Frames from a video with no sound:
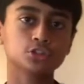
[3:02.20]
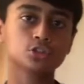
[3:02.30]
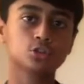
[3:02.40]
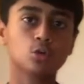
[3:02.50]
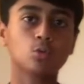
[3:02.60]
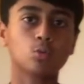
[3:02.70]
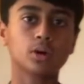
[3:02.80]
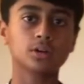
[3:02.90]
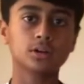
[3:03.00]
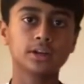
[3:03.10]
don't
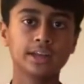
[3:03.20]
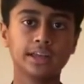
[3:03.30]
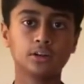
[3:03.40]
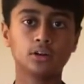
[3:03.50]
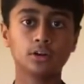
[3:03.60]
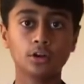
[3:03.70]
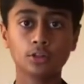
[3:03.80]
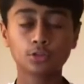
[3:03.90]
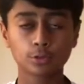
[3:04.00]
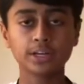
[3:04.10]
work in our
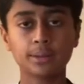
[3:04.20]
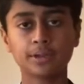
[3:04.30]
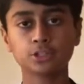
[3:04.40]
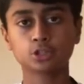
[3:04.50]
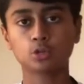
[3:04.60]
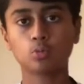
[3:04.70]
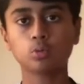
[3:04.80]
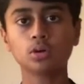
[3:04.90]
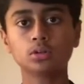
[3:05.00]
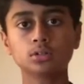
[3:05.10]
3-dimensional
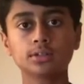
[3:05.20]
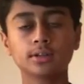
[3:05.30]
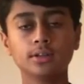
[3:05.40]
world.